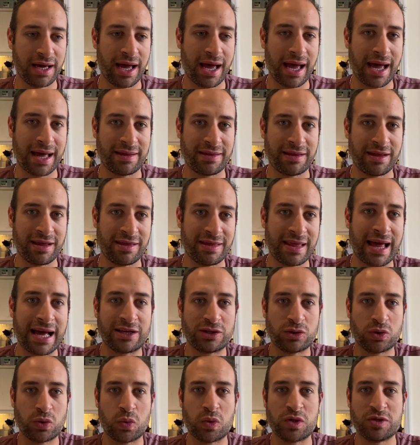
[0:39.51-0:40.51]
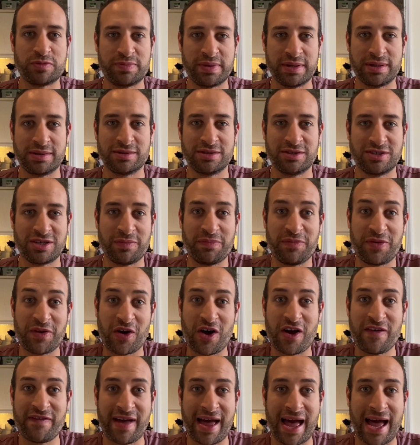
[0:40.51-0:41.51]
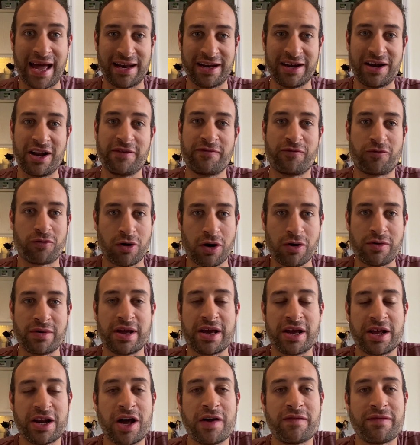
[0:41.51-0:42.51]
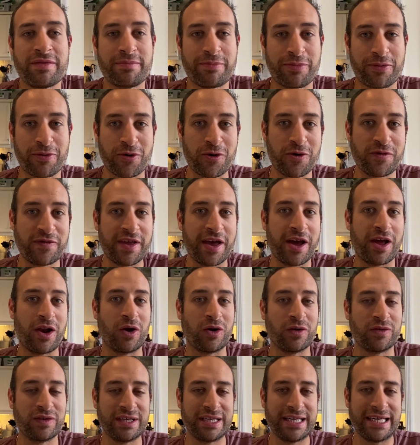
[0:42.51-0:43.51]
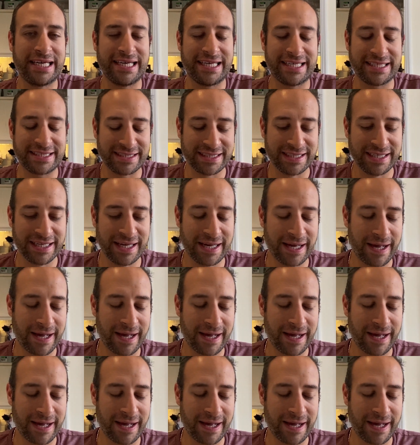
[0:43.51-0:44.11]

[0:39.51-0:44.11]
and that's always been something I've had, and I've grown it and I've improved it along the years.